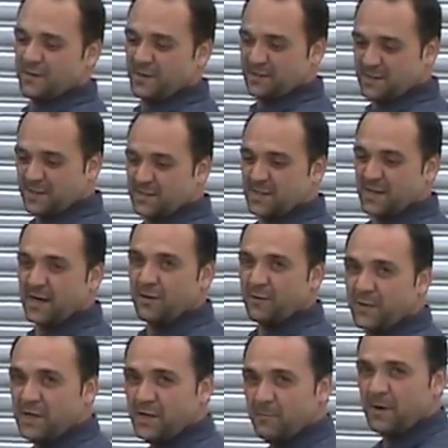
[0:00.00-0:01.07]
This is the
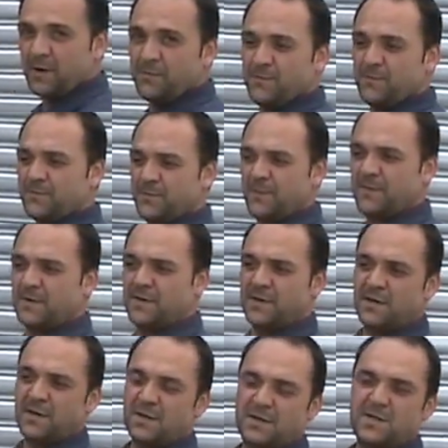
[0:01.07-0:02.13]
aluminium one.
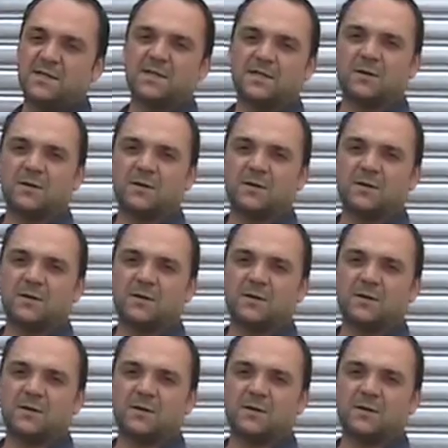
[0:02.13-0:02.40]
This is